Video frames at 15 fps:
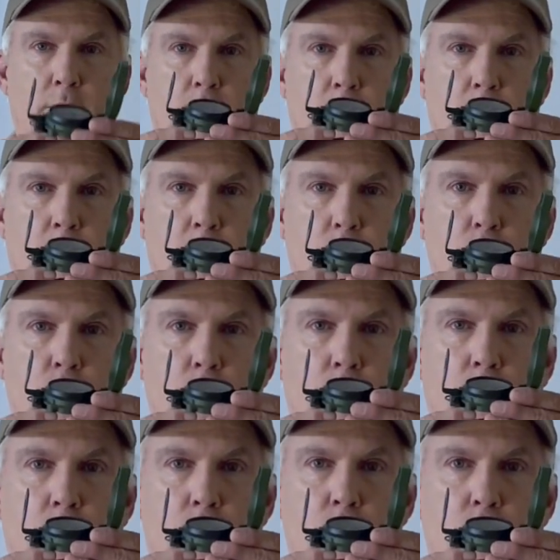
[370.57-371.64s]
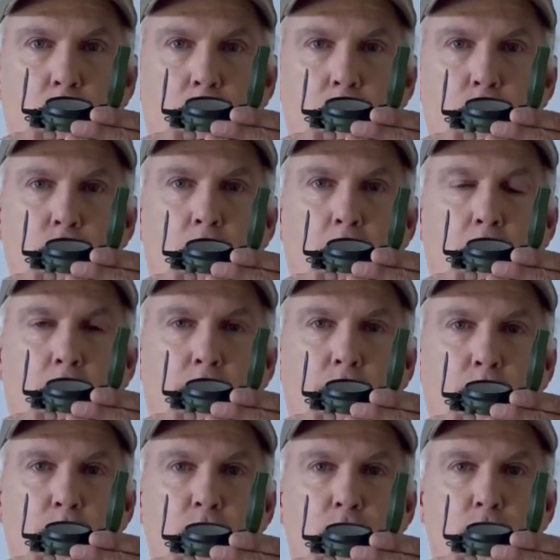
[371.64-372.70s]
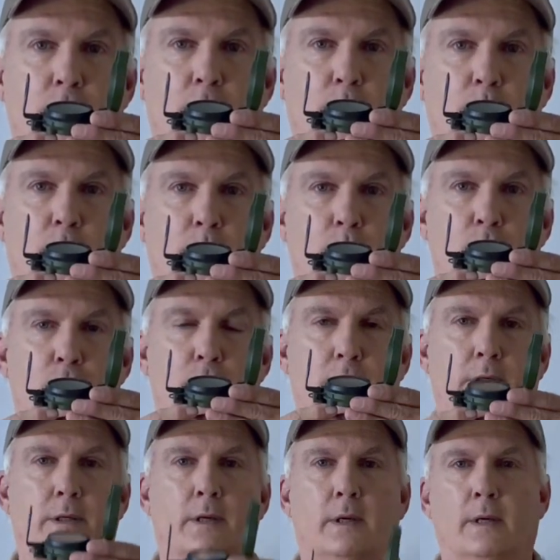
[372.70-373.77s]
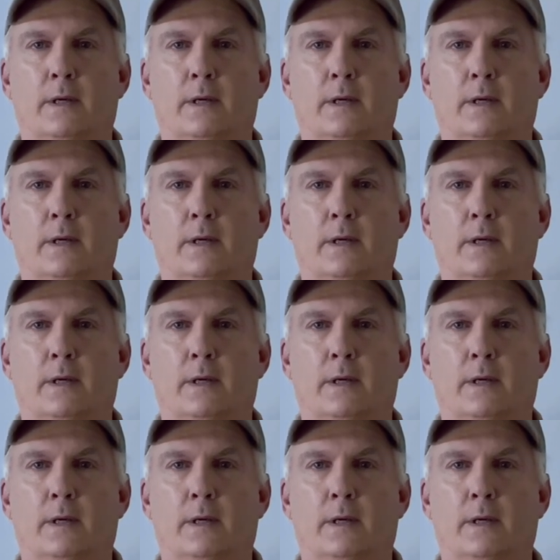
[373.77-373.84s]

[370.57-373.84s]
is this Lensatic from CMMG.